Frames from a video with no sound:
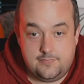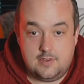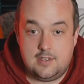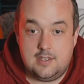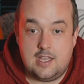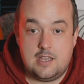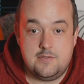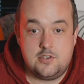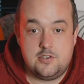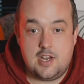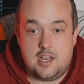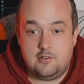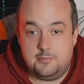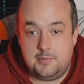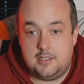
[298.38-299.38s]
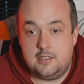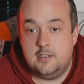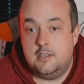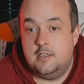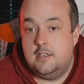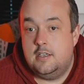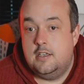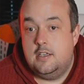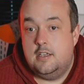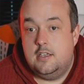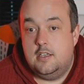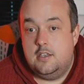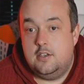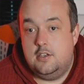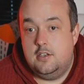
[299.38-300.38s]
have a chat with me.
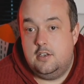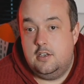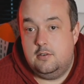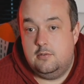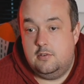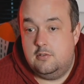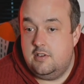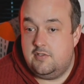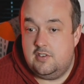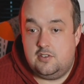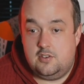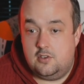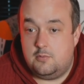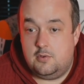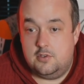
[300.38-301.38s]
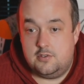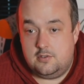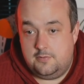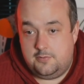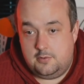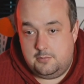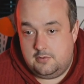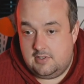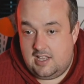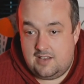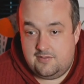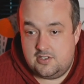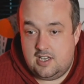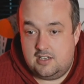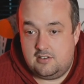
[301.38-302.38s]
You know, or even if you're not watching the football, have
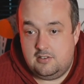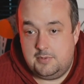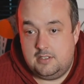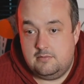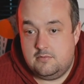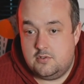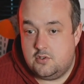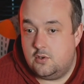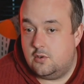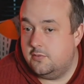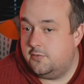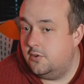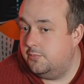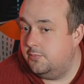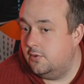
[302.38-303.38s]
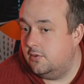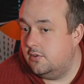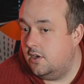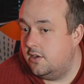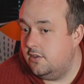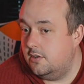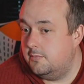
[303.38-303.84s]
a chat with me. Talk football. I don't